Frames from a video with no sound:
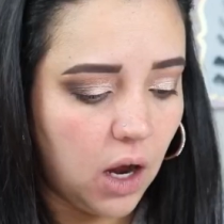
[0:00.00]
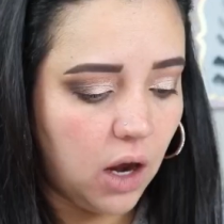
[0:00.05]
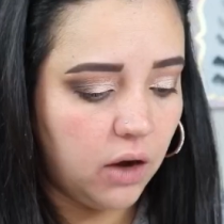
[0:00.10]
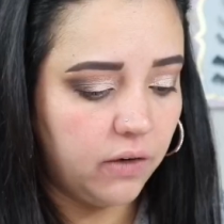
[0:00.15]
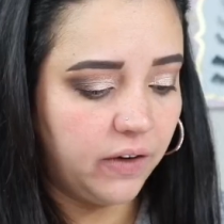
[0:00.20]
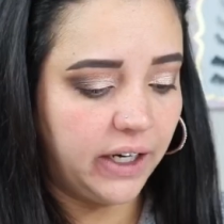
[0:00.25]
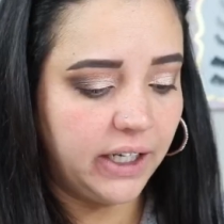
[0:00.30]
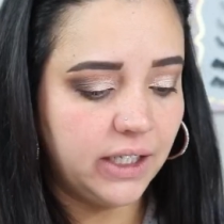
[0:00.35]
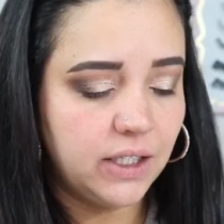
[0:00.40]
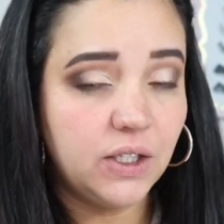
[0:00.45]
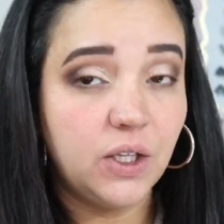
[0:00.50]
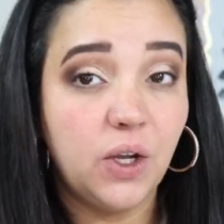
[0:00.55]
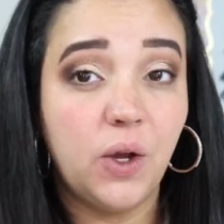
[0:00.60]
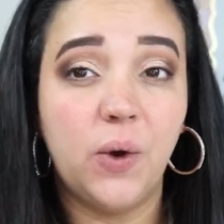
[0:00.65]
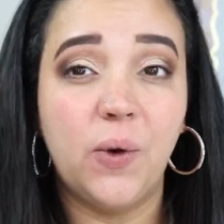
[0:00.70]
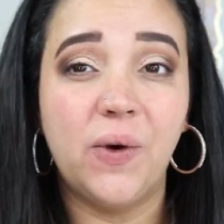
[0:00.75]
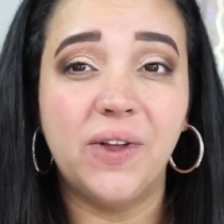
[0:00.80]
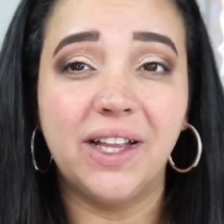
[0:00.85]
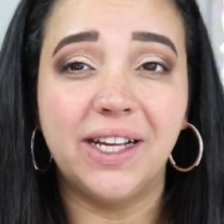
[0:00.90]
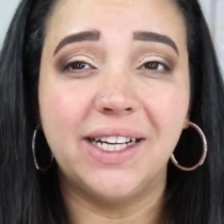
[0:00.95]
All right,
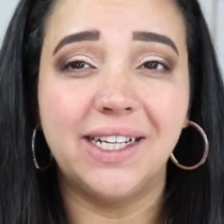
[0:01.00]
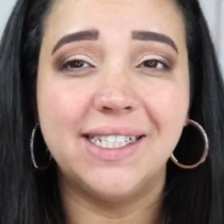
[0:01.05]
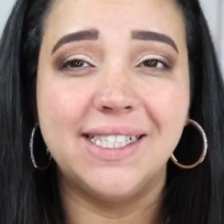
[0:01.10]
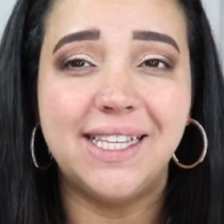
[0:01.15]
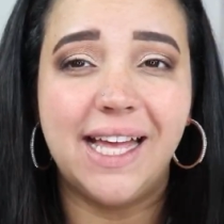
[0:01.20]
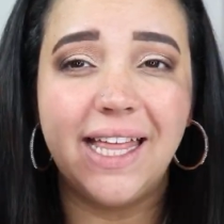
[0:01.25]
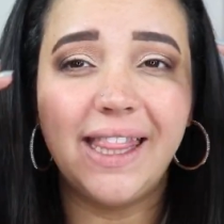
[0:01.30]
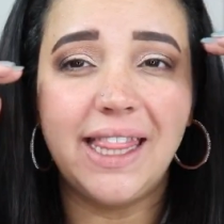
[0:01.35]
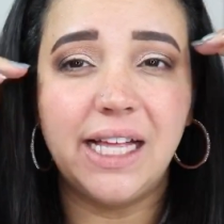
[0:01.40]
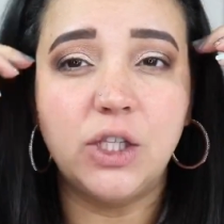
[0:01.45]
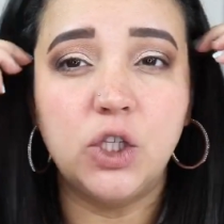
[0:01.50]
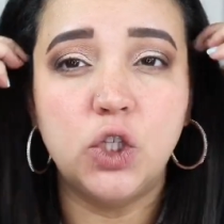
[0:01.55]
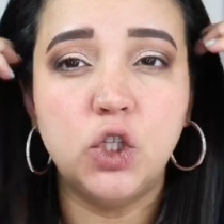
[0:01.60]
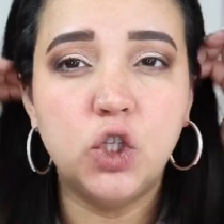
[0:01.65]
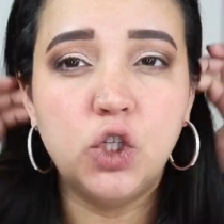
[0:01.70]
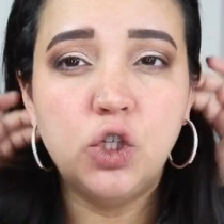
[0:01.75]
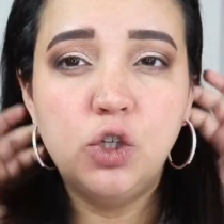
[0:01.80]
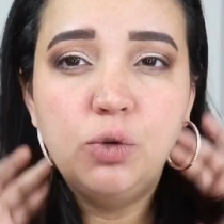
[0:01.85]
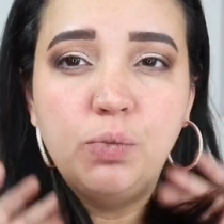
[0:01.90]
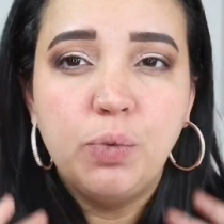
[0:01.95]
so like I said, that
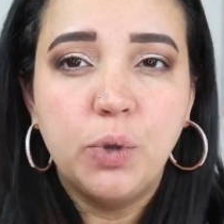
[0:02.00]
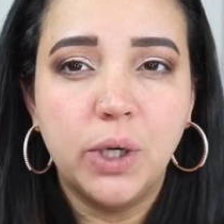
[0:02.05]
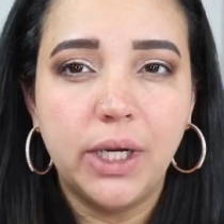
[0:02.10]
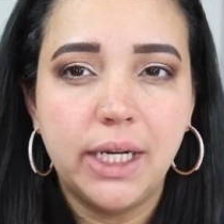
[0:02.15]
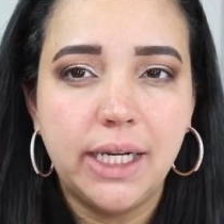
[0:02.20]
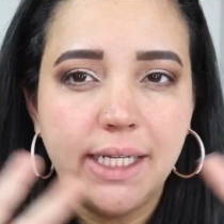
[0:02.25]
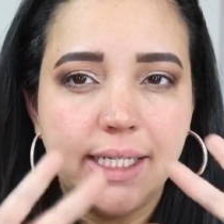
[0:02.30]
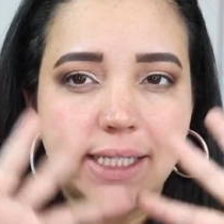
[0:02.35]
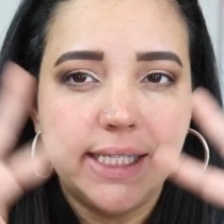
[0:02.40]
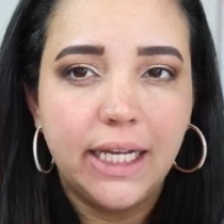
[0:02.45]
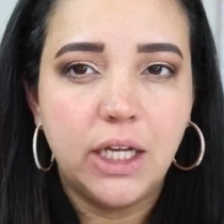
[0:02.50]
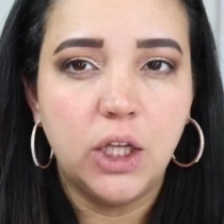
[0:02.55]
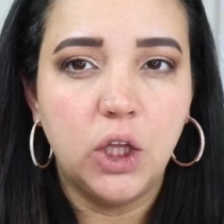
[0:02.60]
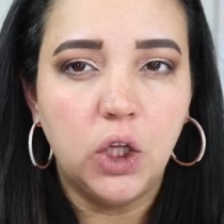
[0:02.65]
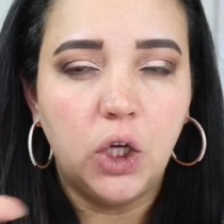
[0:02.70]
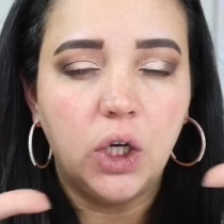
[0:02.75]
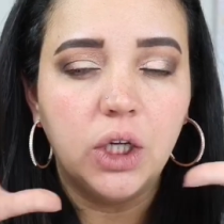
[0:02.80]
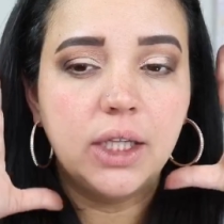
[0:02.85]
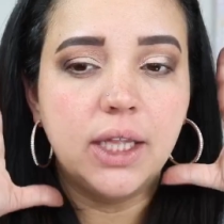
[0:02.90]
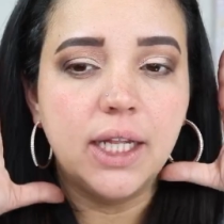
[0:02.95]
super easy
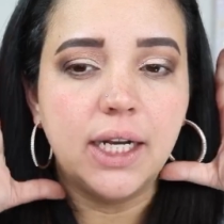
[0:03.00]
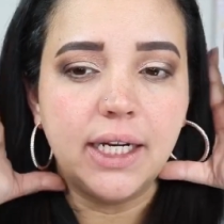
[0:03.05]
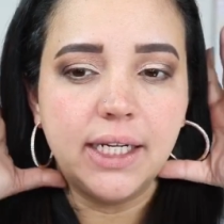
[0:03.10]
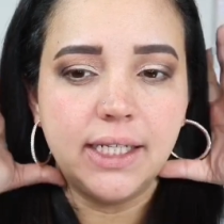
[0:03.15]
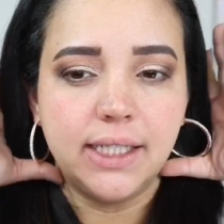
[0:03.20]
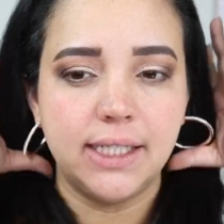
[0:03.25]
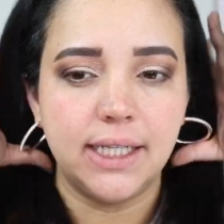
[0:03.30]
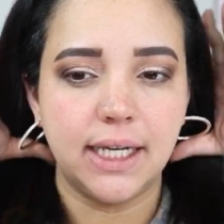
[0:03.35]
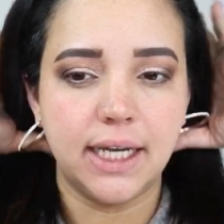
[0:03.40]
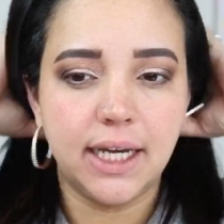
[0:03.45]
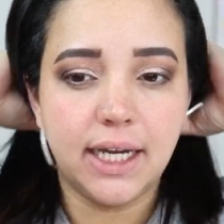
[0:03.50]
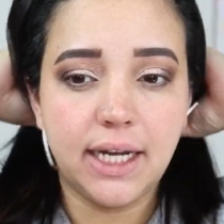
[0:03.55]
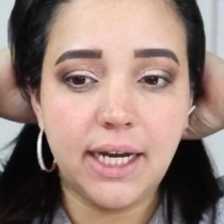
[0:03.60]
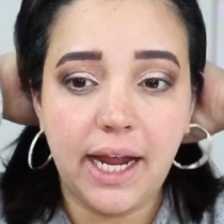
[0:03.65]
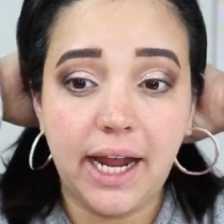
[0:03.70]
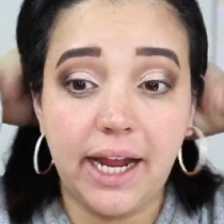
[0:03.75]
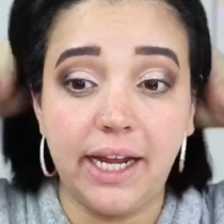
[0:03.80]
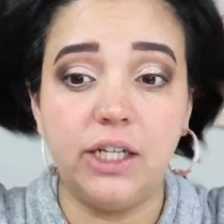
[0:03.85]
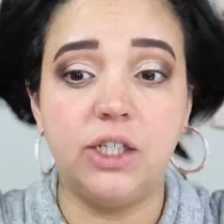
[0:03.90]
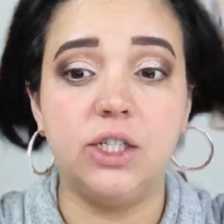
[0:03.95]
look that I did,
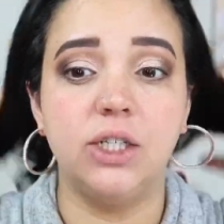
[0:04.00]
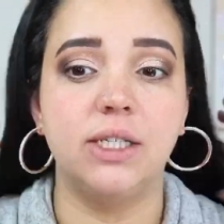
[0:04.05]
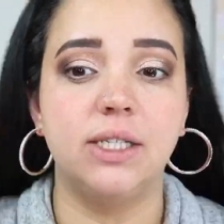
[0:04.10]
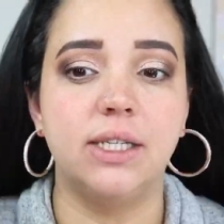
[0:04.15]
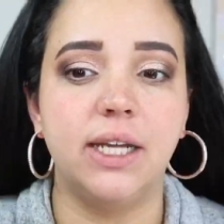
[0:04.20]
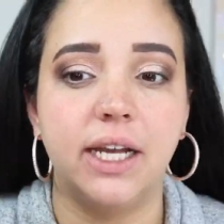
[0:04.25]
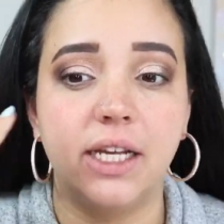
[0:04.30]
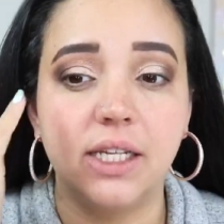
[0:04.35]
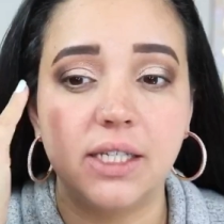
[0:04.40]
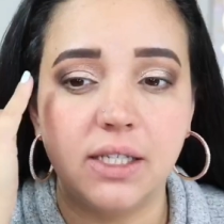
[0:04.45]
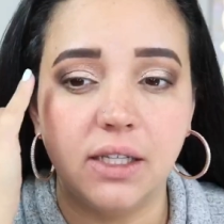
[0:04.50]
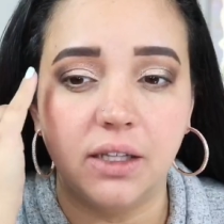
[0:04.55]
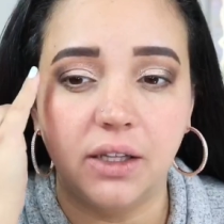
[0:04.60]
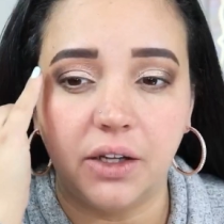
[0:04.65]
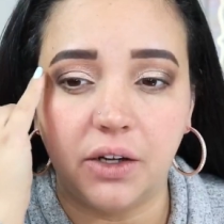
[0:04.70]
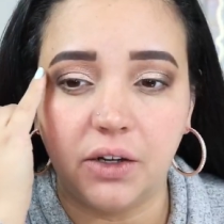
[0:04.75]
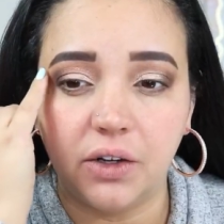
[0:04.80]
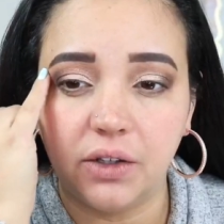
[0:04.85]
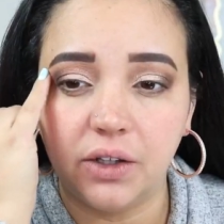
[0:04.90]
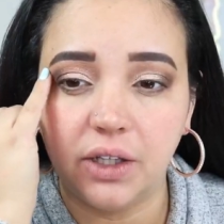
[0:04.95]
it just takes
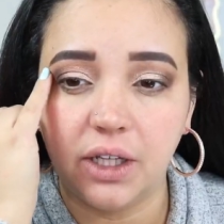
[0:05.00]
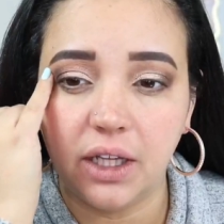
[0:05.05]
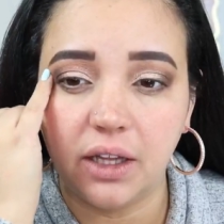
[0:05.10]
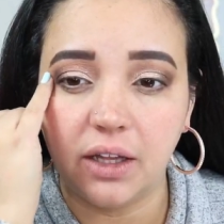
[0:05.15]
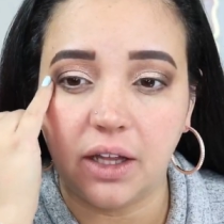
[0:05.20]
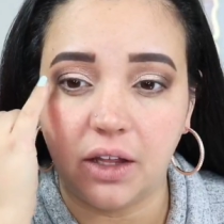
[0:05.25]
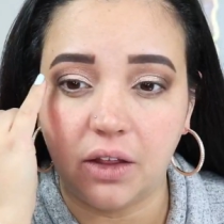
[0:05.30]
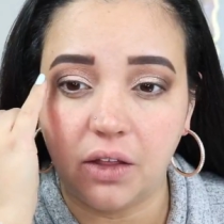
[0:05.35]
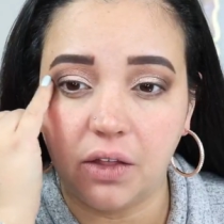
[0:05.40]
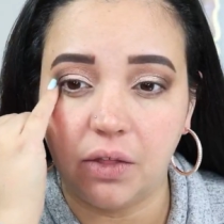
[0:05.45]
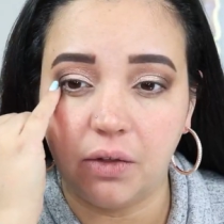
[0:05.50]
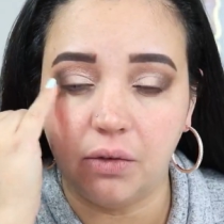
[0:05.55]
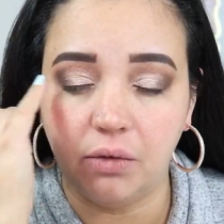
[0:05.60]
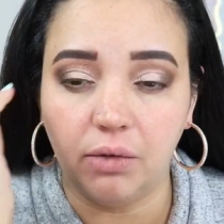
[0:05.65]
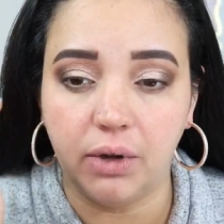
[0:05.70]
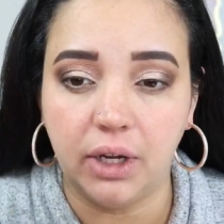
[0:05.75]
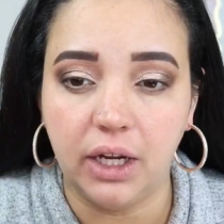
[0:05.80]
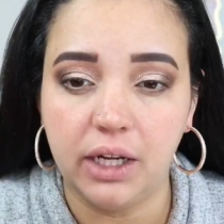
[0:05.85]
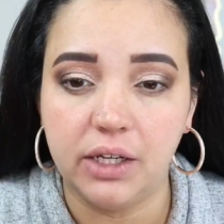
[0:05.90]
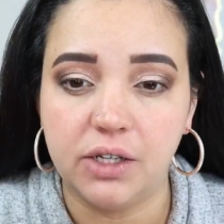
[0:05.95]
literally like
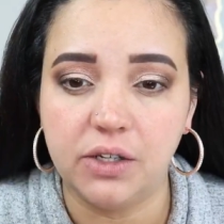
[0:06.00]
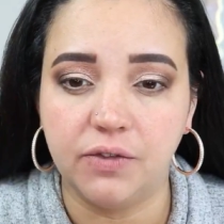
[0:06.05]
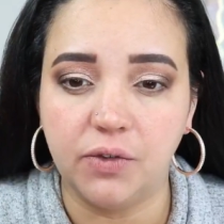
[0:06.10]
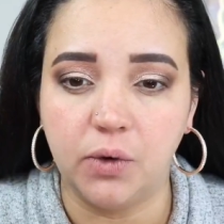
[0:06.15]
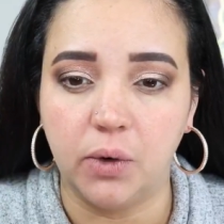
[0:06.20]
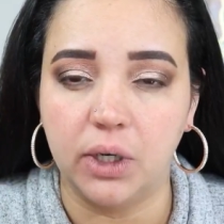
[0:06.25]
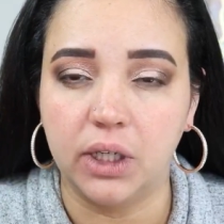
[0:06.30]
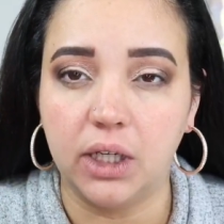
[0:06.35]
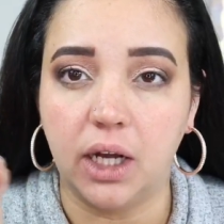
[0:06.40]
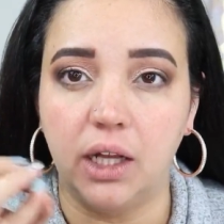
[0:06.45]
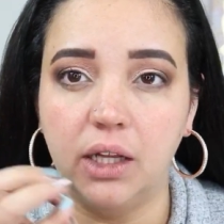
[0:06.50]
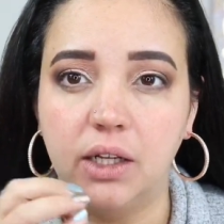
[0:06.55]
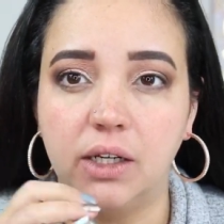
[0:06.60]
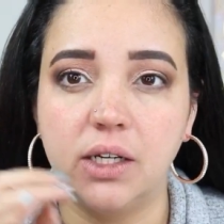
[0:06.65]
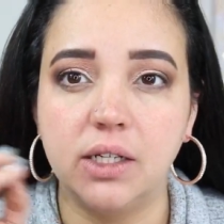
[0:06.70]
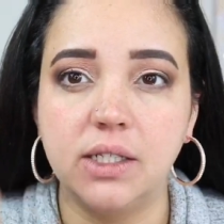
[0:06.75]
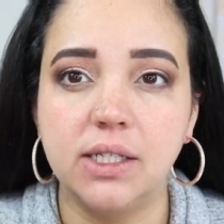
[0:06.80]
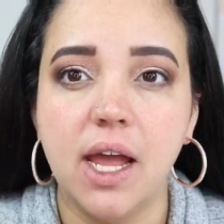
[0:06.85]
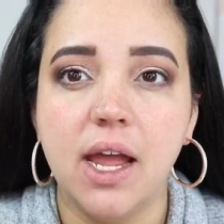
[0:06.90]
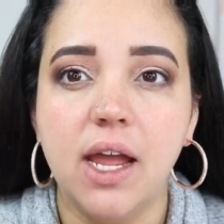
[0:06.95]
3 to 4
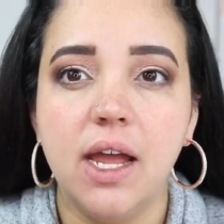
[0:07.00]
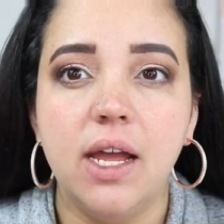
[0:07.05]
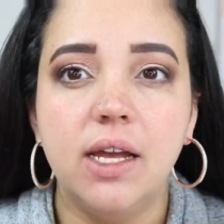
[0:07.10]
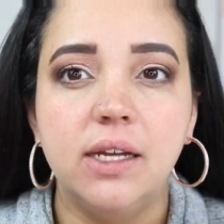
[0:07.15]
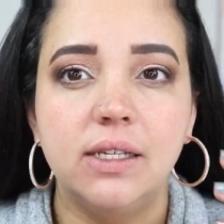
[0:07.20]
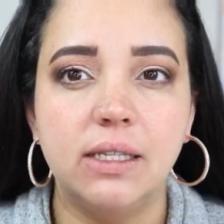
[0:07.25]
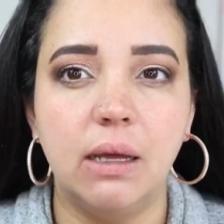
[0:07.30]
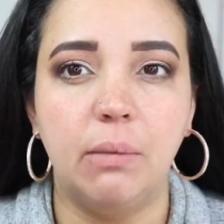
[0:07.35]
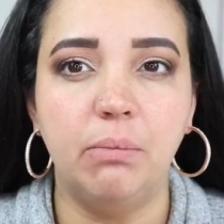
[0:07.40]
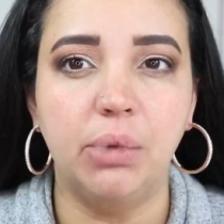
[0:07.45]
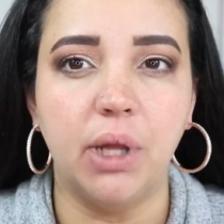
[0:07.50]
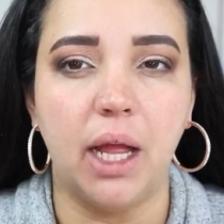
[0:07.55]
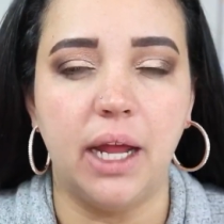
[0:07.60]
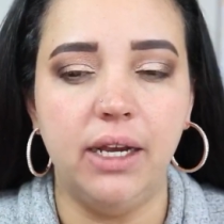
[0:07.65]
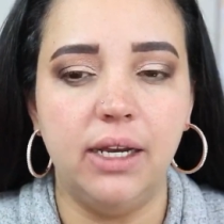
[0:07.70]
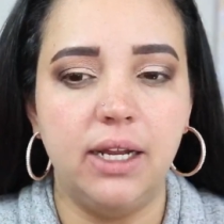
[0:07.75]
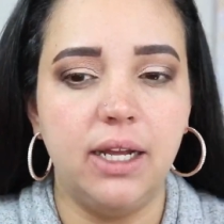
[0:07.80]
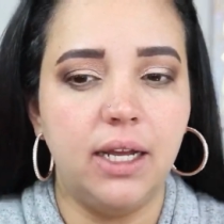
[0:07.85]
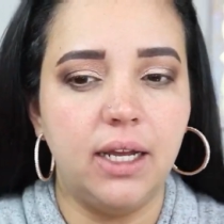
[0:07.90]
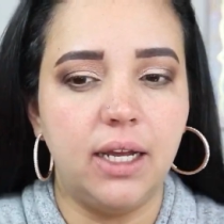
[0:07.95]
colors, some
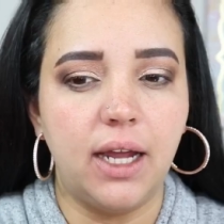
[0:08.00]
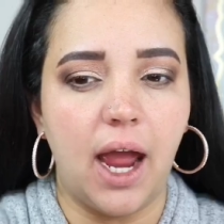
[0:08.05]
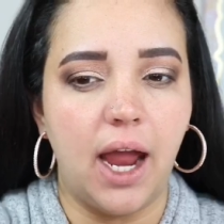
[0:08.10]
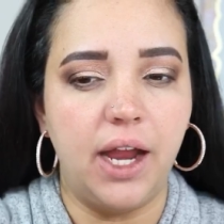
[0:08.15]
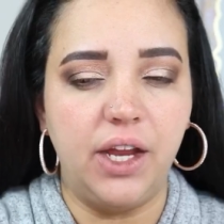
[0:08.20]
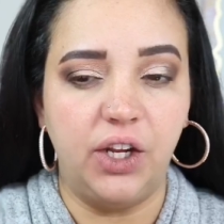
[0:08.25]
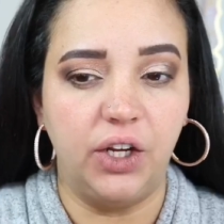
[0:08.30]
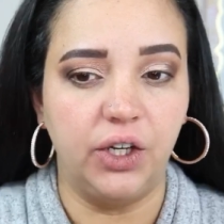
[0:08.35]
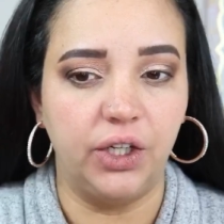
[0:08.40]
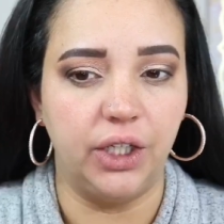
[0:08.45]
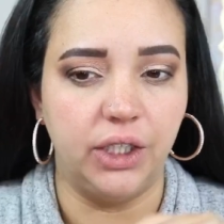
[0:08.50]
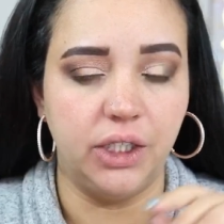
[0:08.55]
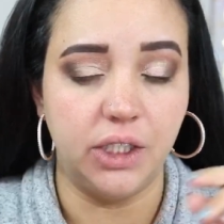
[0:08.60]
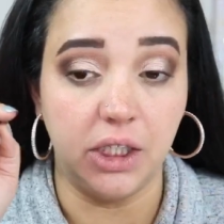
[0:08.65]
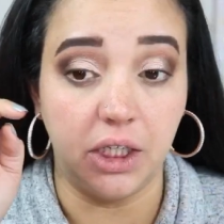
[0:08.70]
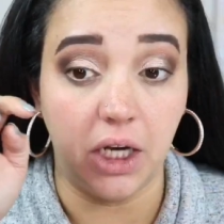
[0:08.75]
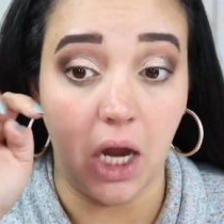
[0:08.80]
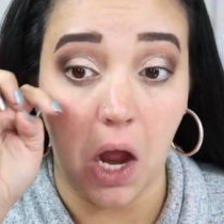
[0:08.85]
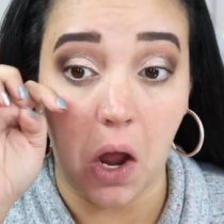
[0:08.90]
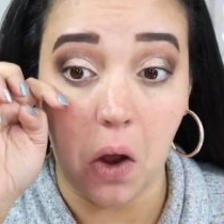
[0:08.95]
blending, and you're good
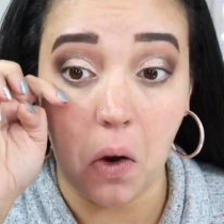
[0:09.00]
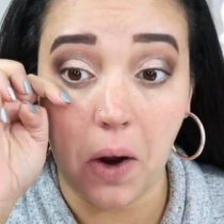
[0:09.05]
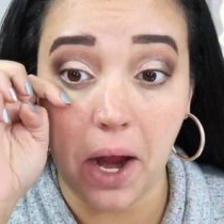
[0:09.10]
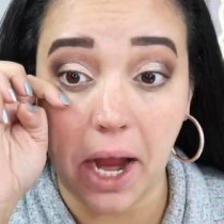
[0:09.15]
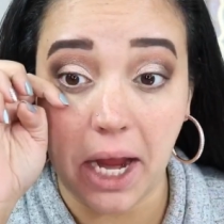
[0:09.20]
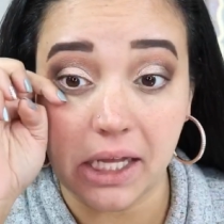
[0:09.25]
to go.